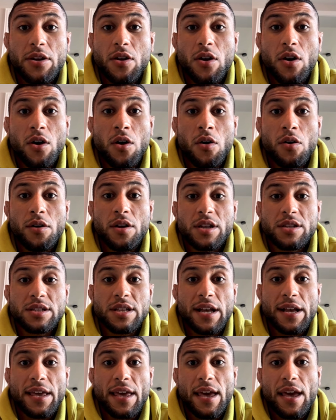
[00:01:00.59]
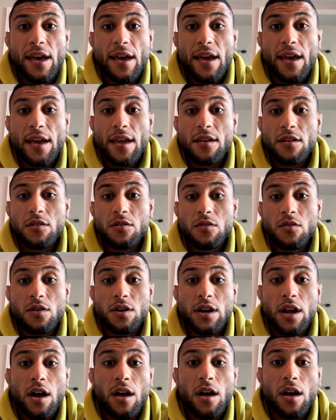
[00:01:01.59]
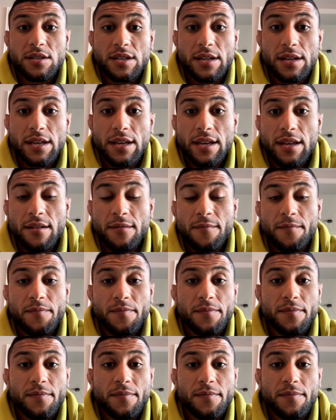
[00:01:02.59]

I know is like, hey, you're an alternate.